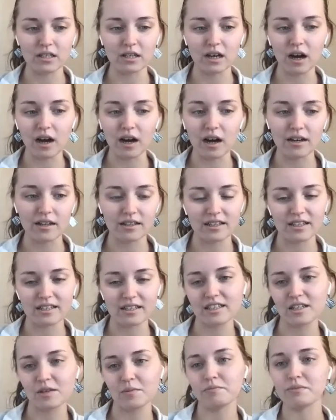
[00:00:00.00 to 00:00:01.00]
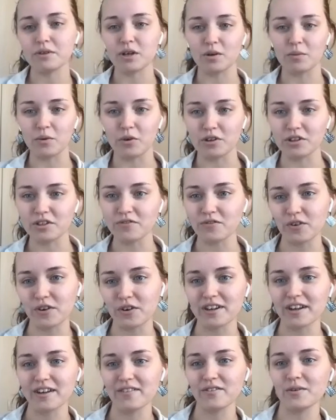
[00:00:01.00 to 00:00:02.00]
God. And then seeing billboards for
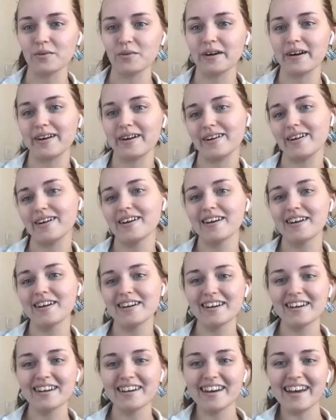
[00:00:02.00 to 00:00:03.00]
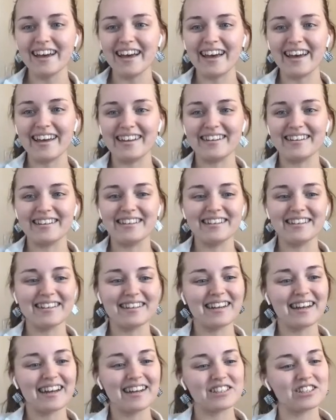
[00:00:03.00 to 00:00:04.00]
it everywhere. And
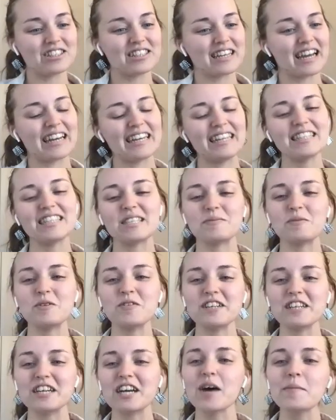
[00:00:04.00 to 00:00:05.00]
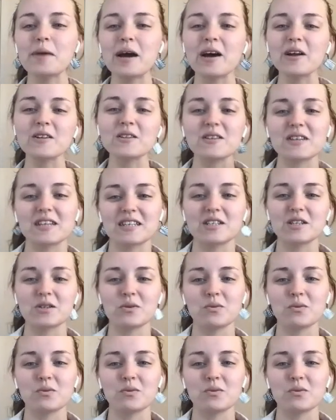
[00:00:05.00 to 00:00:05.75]
I was just like, I need this movie to come out so I could just